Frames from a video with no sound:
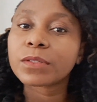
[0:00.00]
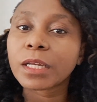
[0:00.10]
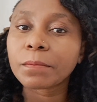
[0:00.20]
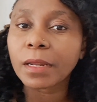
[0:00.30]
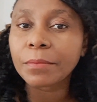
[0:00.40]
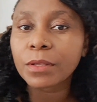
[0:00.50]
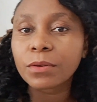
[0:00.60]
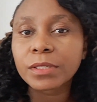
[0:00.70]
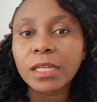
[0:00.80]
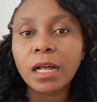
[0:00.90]
you start blaming
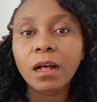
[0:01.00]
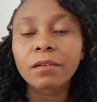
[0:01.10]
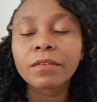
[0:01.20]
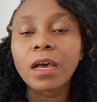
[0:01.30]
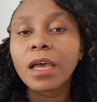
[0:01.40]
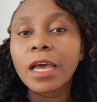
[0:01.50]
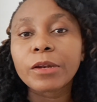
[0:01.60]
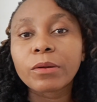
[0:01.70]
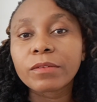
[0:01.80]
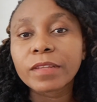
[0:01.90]
yourself
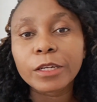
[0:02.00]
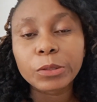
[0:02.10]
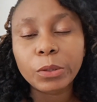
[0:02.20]
and all of that.